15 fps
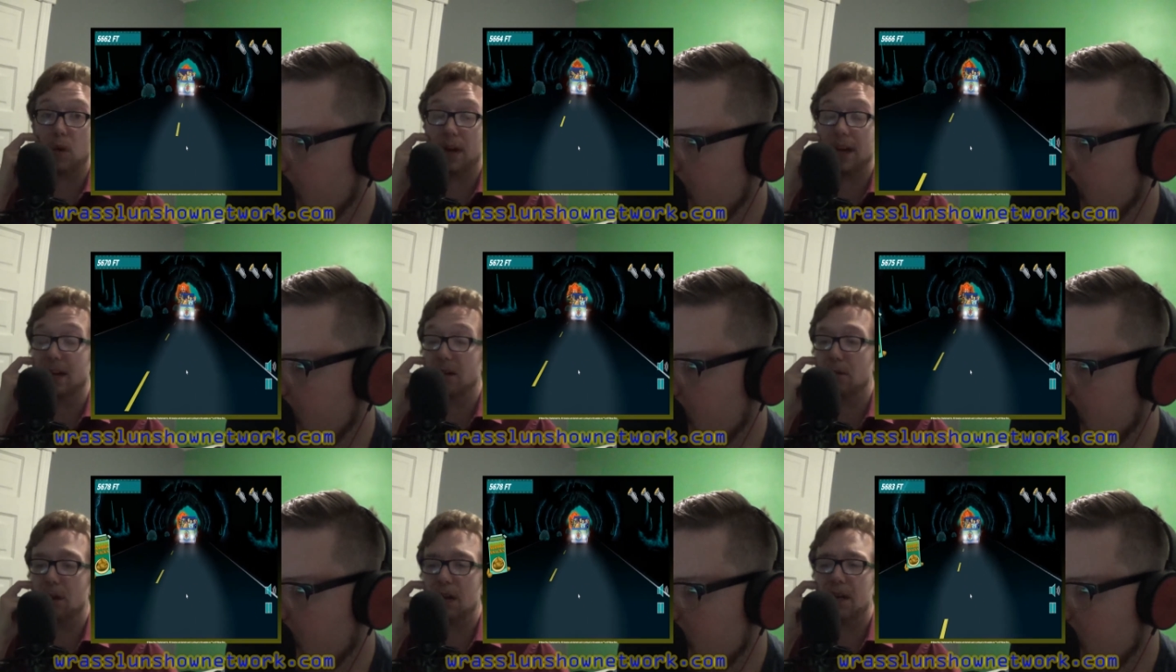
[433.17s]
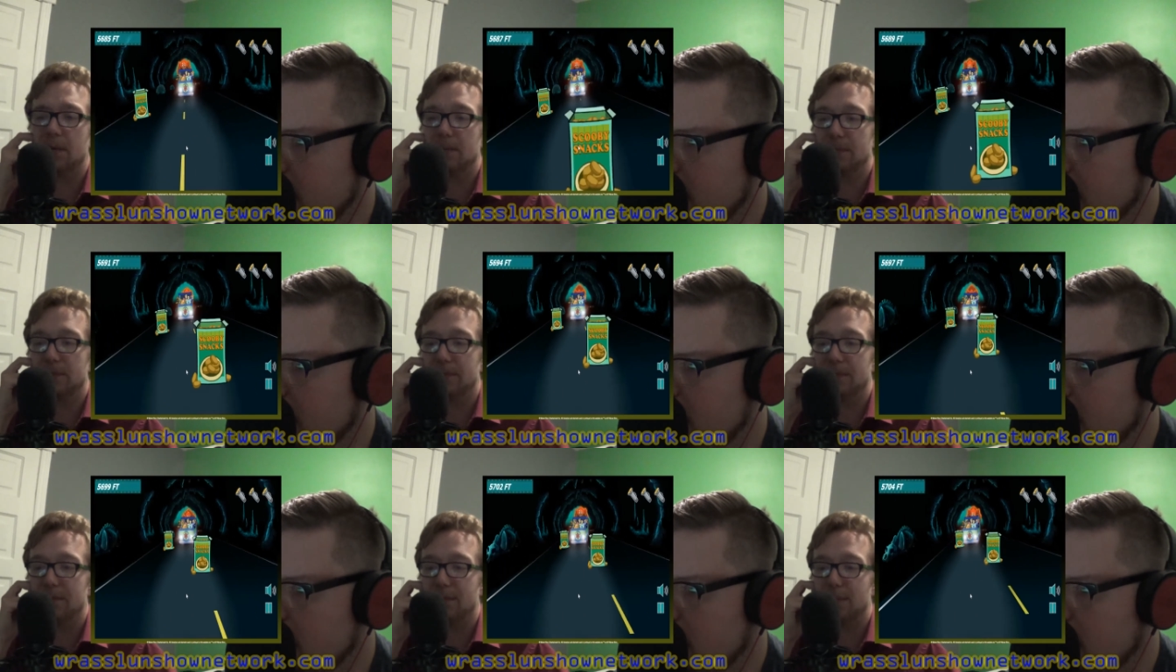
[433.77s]
Great. Well,
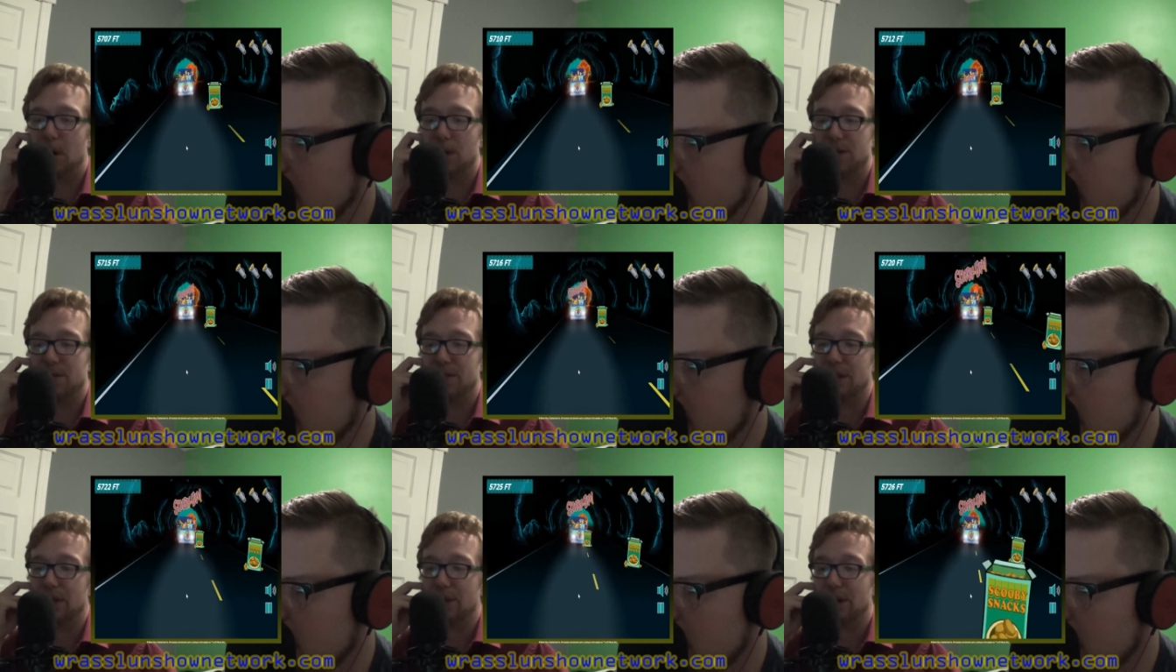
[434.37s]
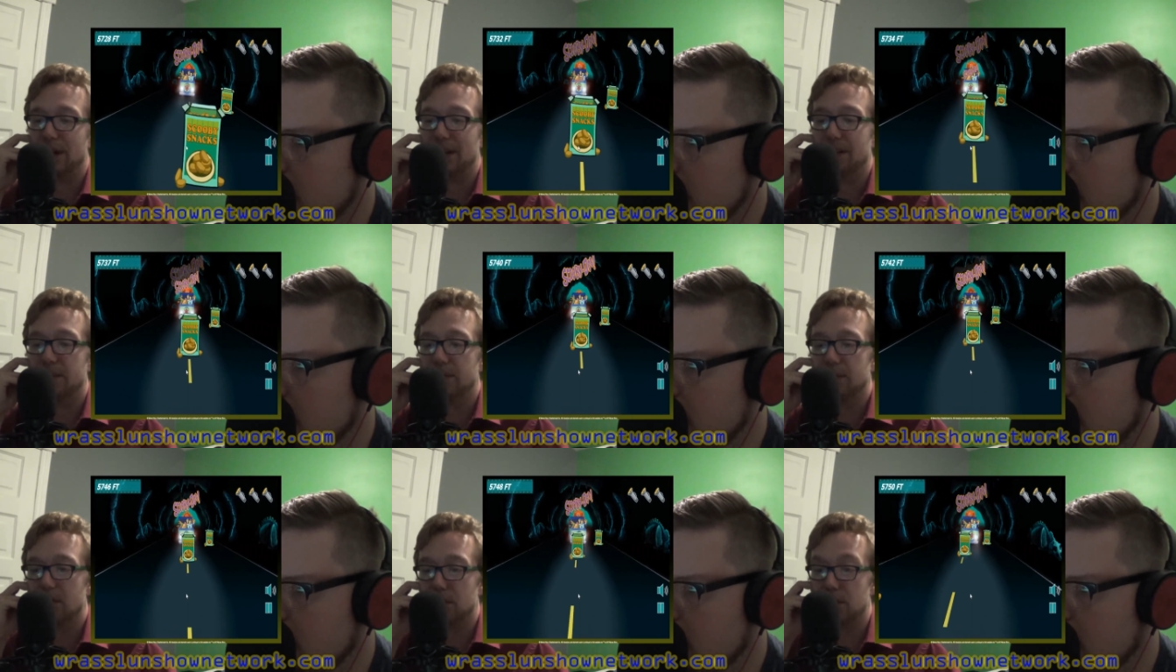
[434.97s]
parts of it are great.
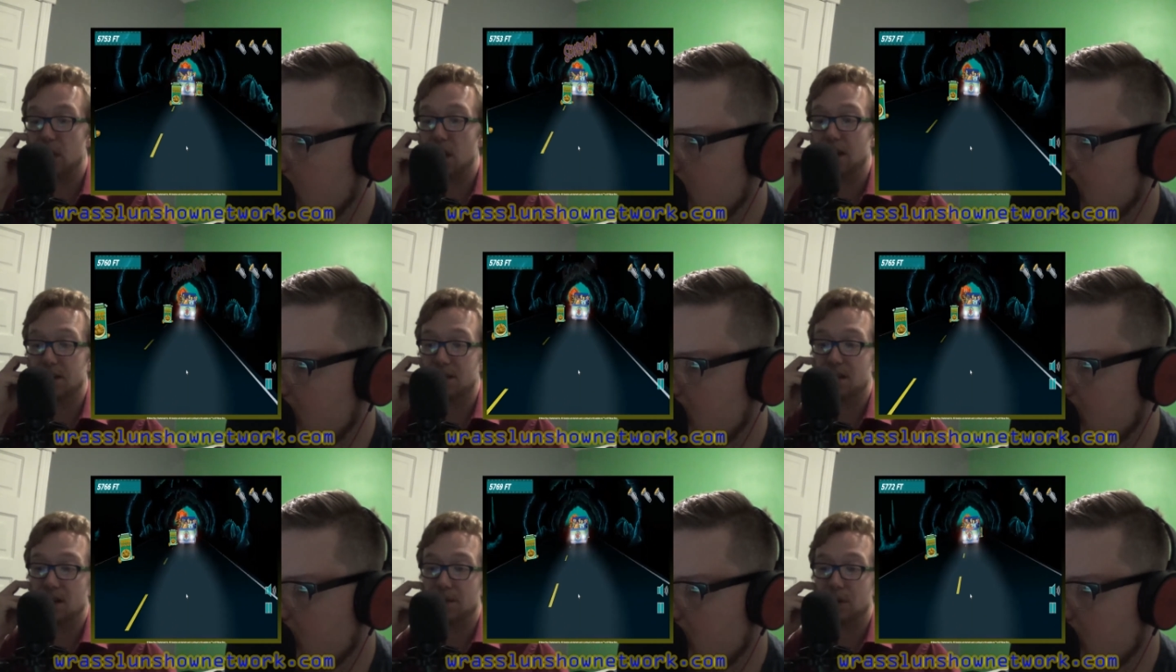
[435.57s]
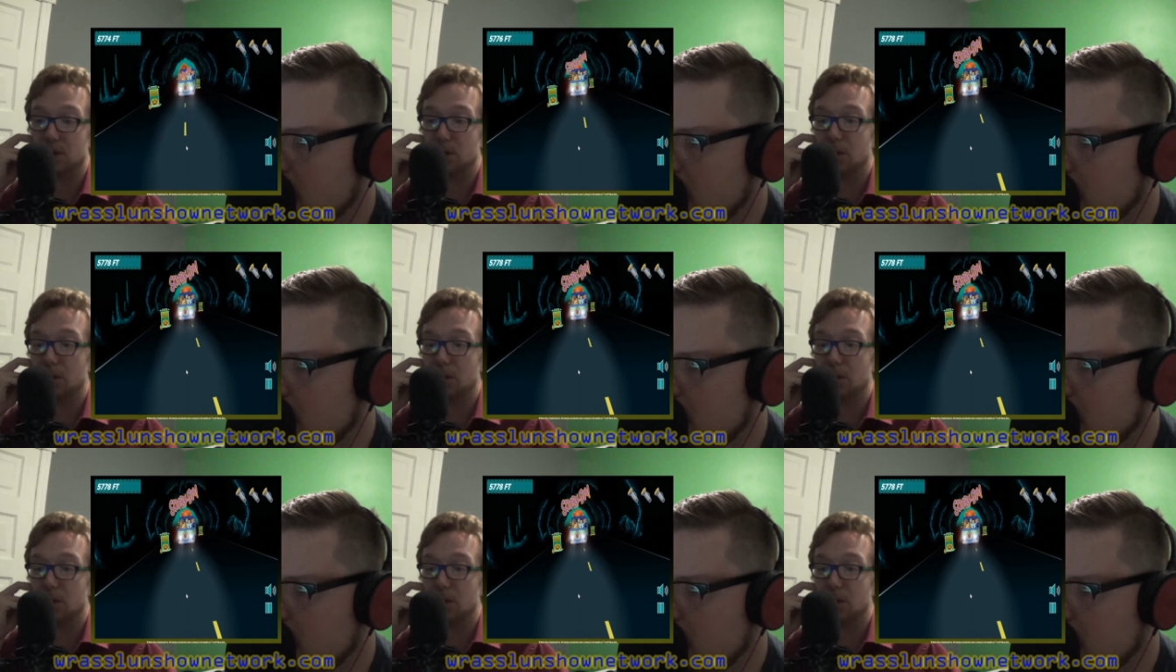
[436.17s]
The Sonic stuff is